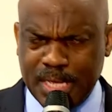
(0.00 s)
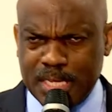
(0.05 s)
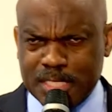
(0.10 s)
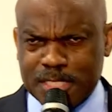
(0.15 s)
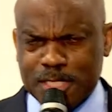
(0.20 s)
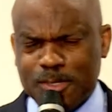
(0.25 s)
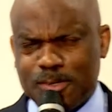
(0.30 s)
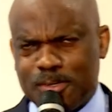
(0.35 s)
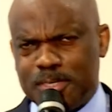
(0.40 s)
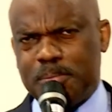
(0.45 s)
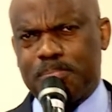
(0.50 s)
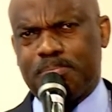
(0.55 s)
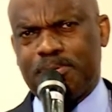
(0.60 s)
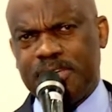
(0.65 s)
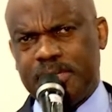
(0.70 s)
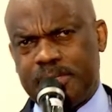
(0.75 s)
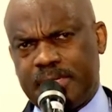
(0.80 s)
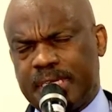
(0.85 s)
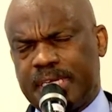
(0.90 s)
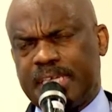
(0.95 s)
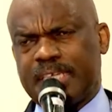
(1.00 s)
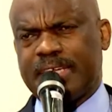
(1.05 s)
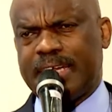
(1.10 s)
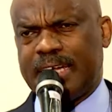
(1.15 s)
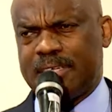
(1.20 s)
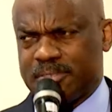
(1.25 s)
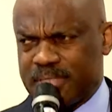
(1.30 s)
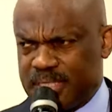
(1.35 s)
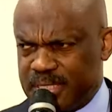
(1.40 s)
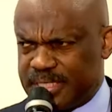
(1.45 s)
Is it only breathing in and
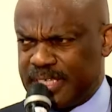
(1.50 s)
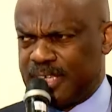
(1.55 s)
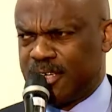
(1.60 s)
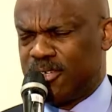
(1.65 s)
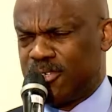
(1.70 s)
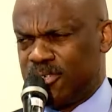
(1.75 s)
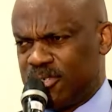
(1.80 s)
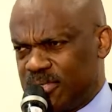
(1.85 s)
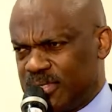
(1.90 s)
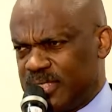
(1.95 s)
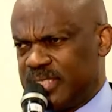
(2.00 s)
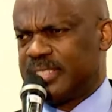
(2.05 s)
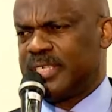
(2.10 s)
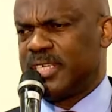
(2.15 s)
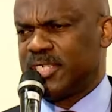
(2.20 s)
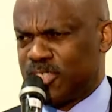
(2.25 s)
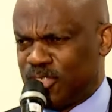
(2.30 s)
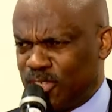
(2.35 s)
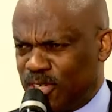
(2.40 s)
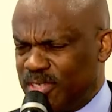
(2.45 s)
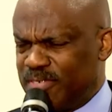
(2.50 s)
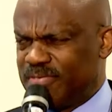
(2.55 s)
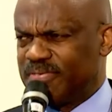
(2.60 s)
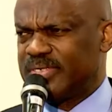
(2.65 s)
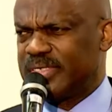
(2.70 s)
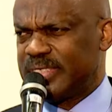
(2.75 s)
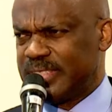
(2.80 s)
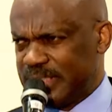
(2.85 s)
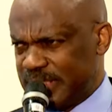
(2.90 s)
out? Is that all it takes to live?